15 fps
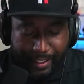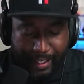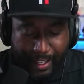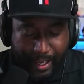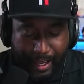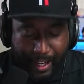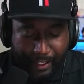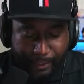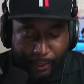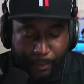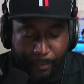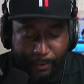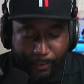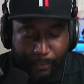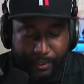
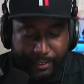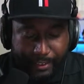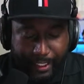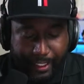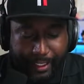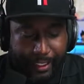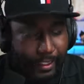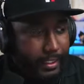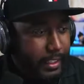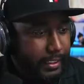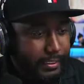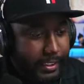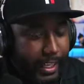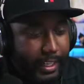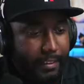October 22nd. It's
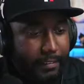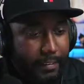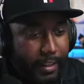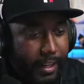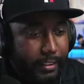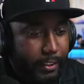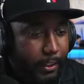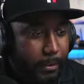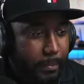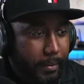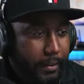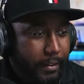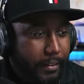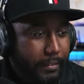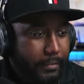not even
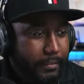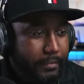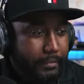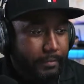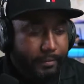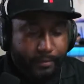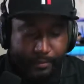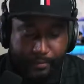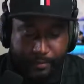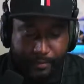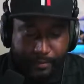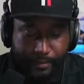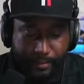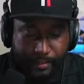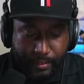October.
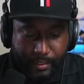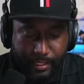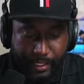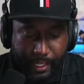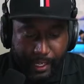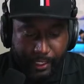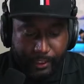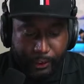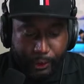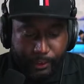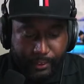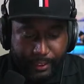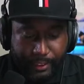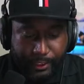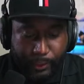How did you
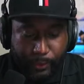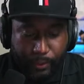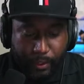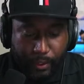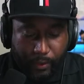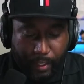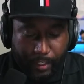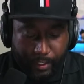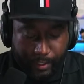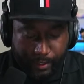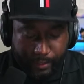see Dune already?